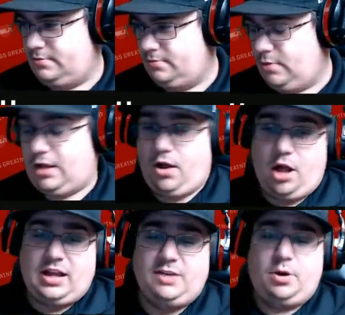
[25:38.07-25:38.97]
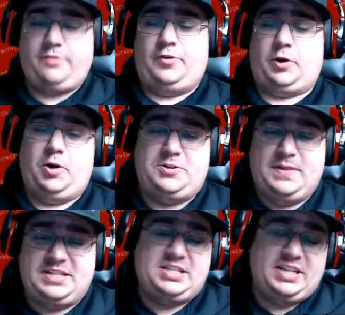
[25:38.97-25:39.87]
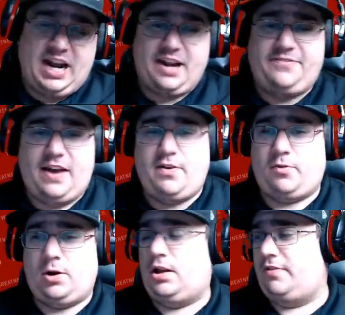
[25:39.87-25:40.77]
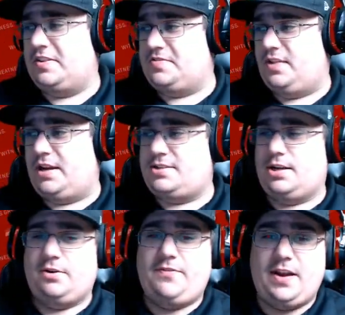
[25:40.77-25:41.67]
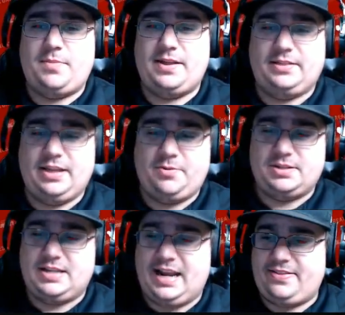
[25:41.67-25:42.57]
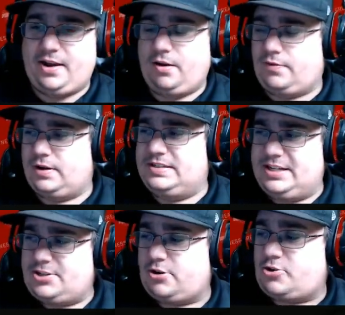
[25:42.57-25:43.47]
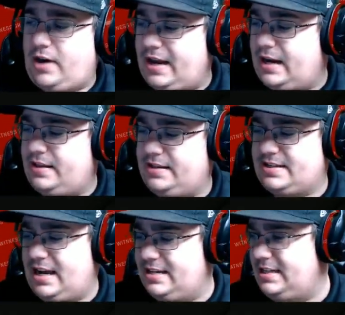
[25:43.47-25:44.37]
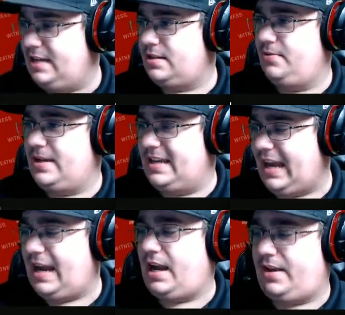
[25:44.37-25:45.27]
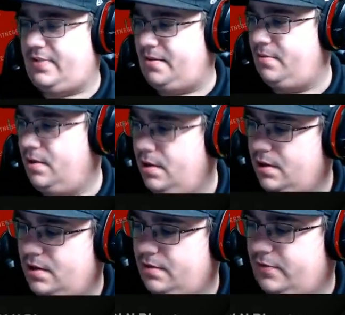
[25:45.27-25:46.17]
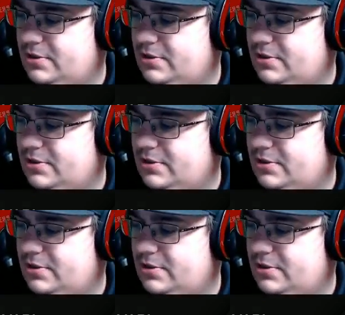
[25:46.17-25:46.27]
Well, all I want for Christmas is a 95 overall offensive line. So if anybody in the league wants to hand that over, is he start trading any of these guys yet? Can we get any of them? 1st